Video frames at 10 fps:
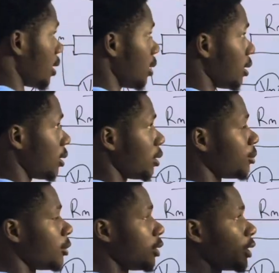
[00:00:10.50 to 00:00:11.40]
a
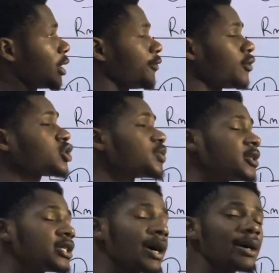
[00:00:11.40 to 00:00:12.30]

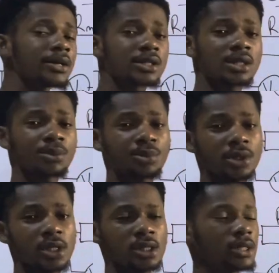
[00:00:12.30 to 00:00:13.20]
voltmeter is
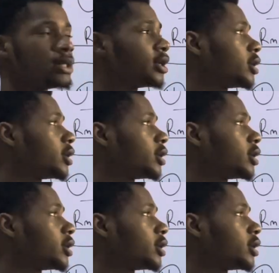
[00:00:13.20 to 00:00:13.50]
simply